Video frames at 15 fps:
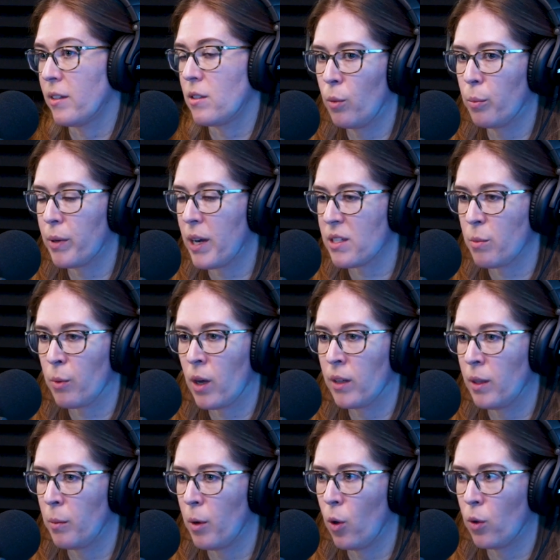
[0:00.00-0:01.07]
We don't press
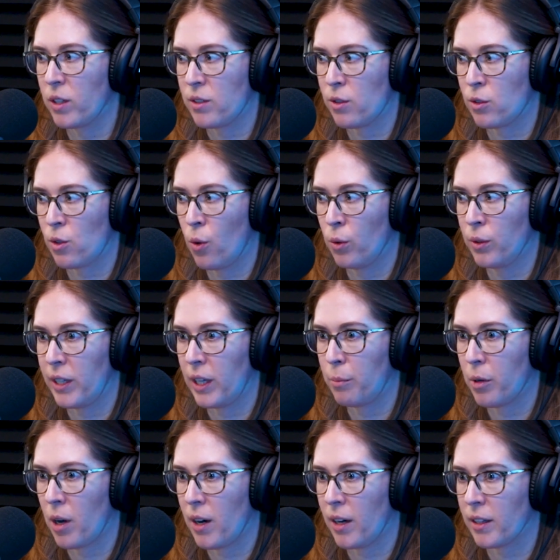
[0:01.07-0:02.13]
upon them, oh, this is the only
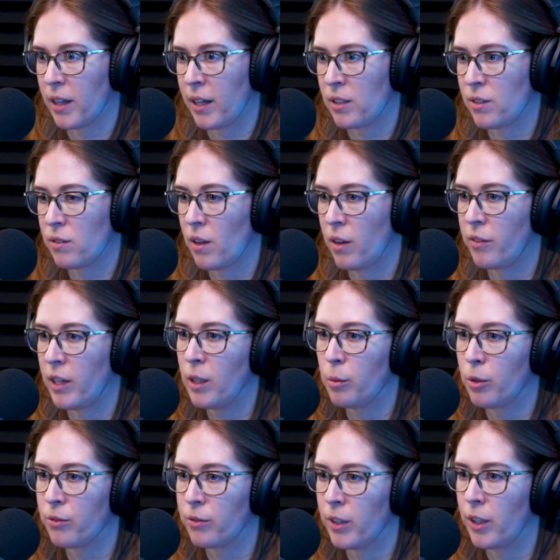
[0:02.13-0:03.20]
product that's
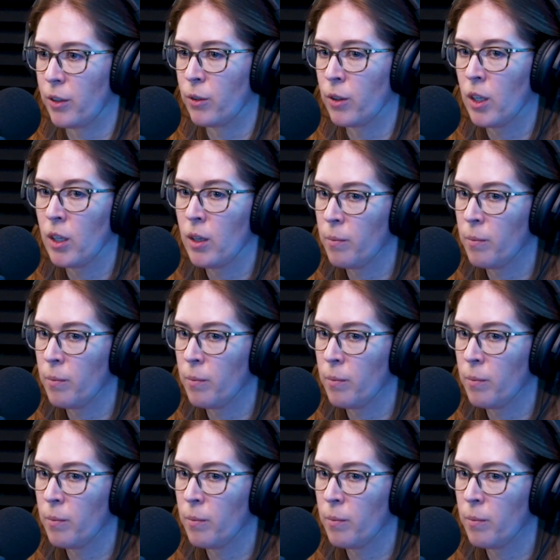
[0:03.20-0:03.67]
available for you.